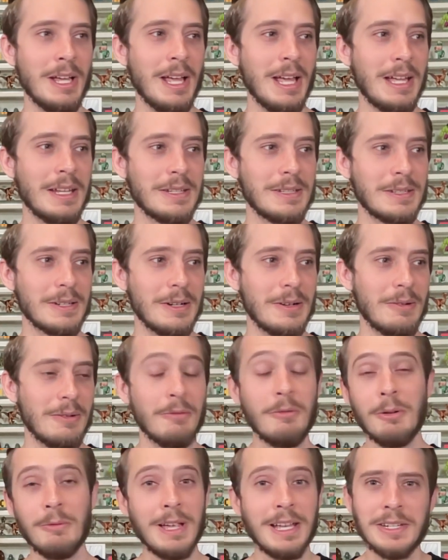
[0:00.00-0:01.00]
And so,
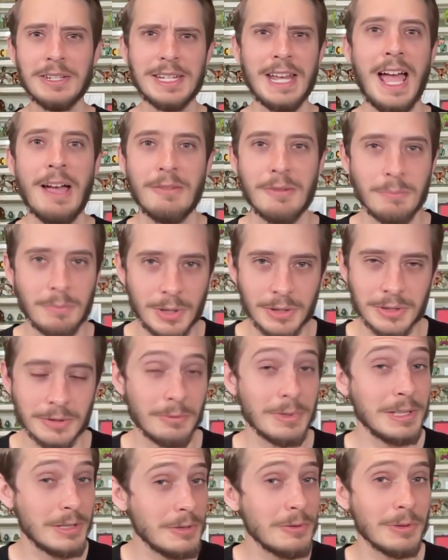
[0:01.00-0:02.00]
well, we just haven't built it.
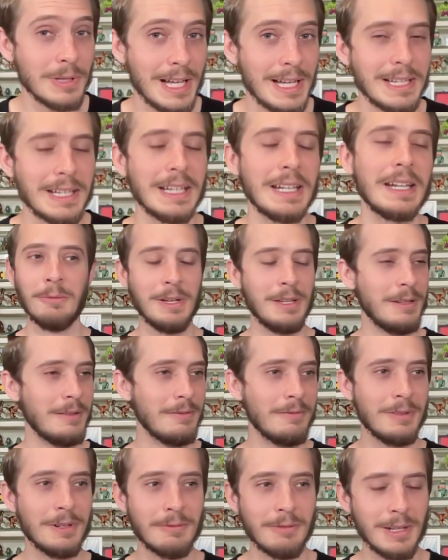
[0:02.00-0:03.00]
We do like it. We
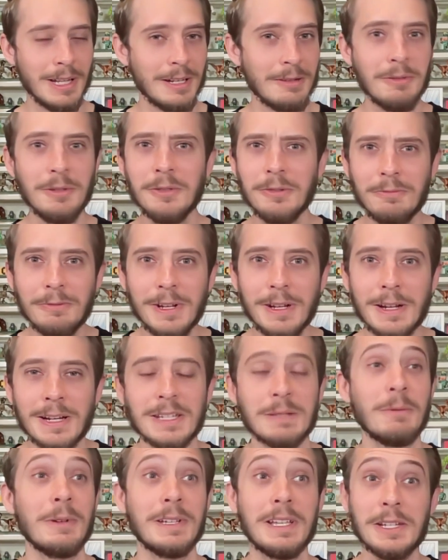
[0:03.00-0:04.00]
were like, we'll do
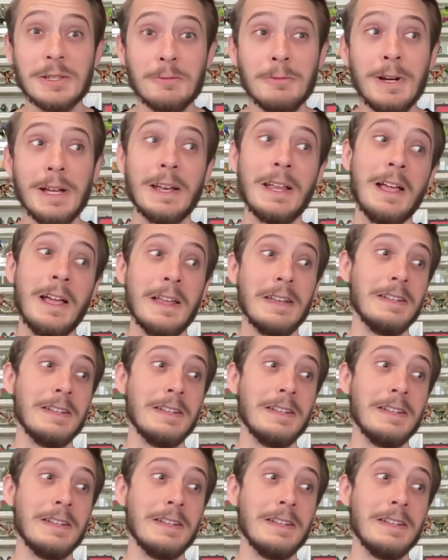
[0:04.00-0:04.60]
fairies. But guess what?